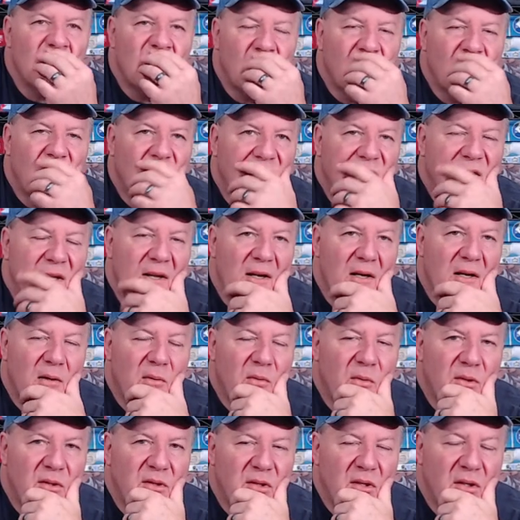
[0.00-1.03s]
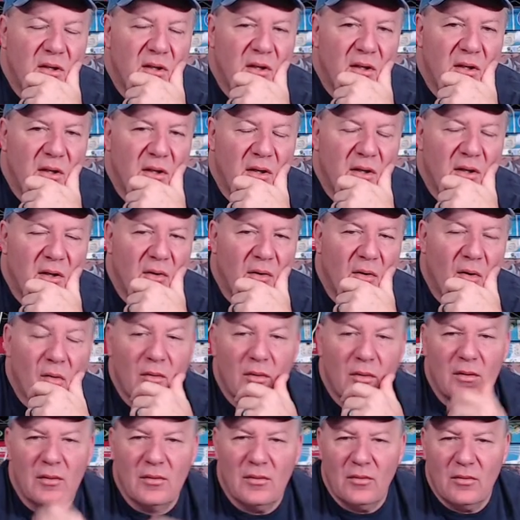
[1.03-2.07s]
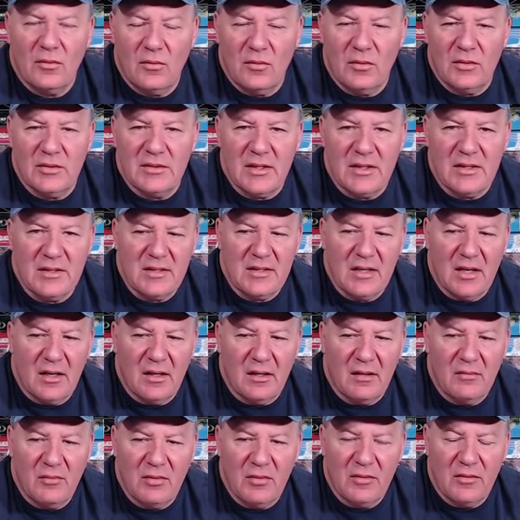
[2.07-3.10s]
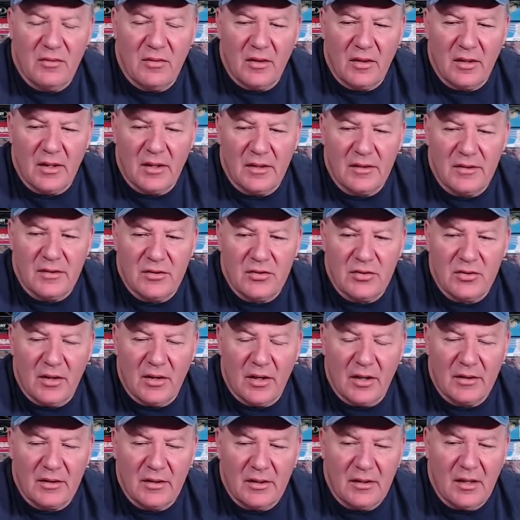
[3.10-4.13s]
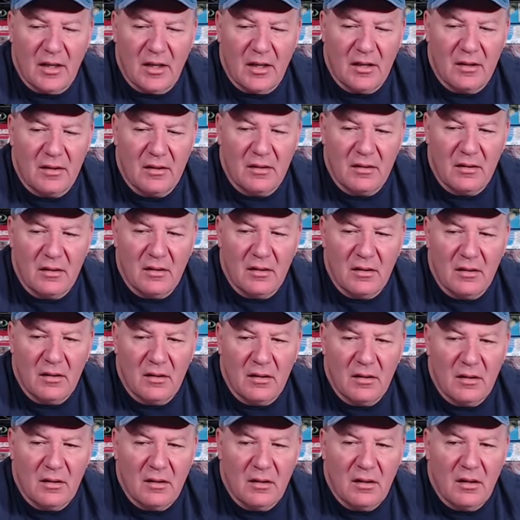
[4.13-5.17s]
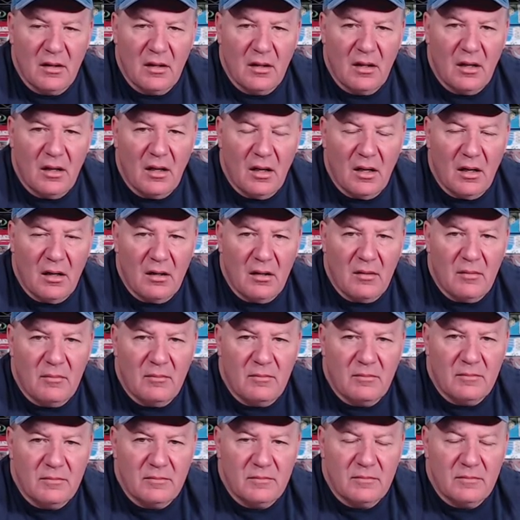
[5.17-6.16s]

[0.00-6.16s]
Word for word: what the heck was uh, uh, oh was I saying before I got distracted there? Um.